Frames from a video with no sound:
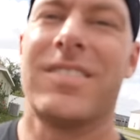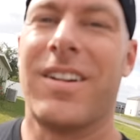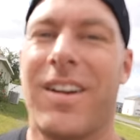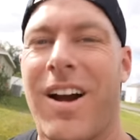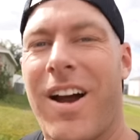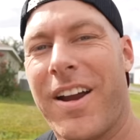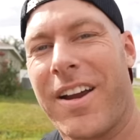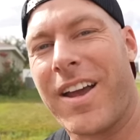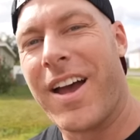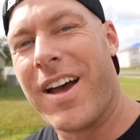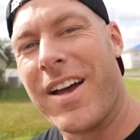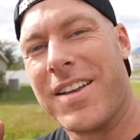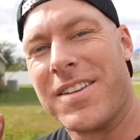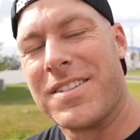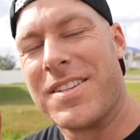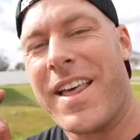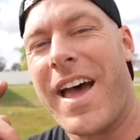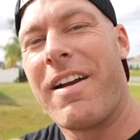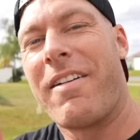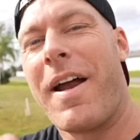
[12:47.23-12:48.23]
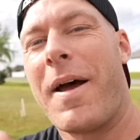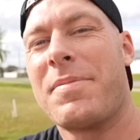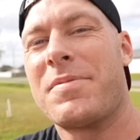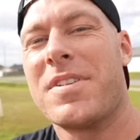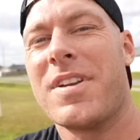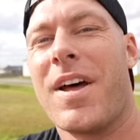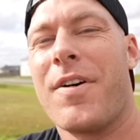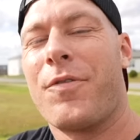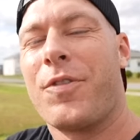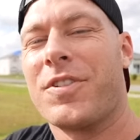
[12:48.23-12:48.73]
All right, guys, that wraps
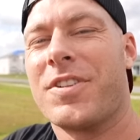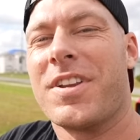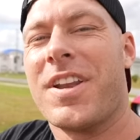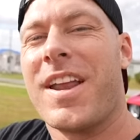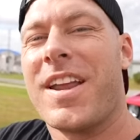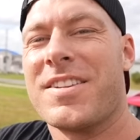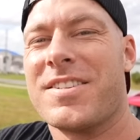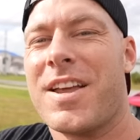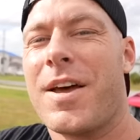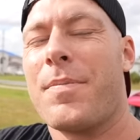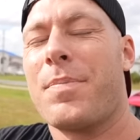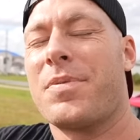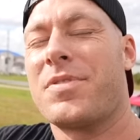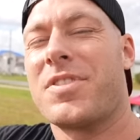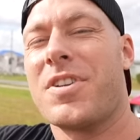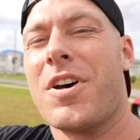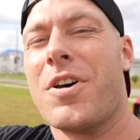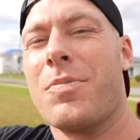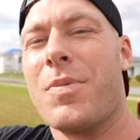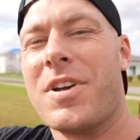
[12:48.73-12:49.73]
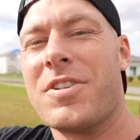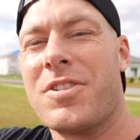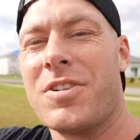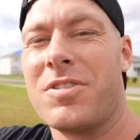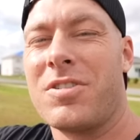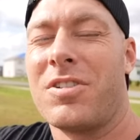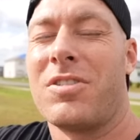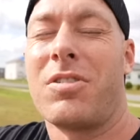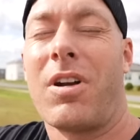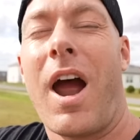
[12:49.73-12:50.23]
it up for today's episode. Make sure you
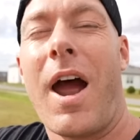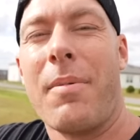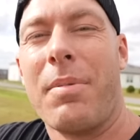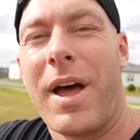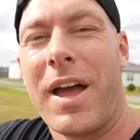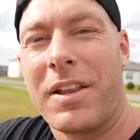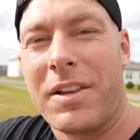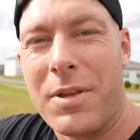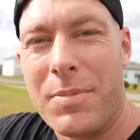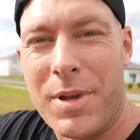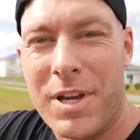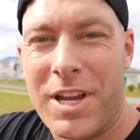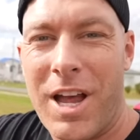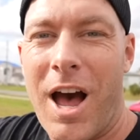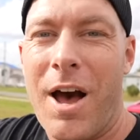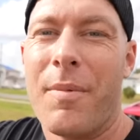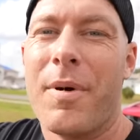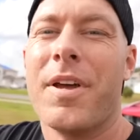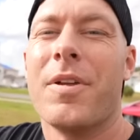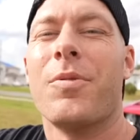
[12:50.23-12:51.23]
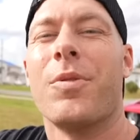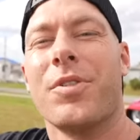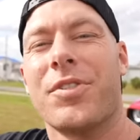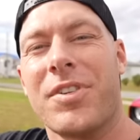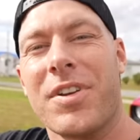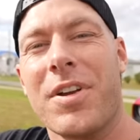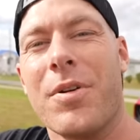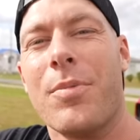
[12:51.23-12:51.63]
subscribe, like, leave me a comment, and we'll see you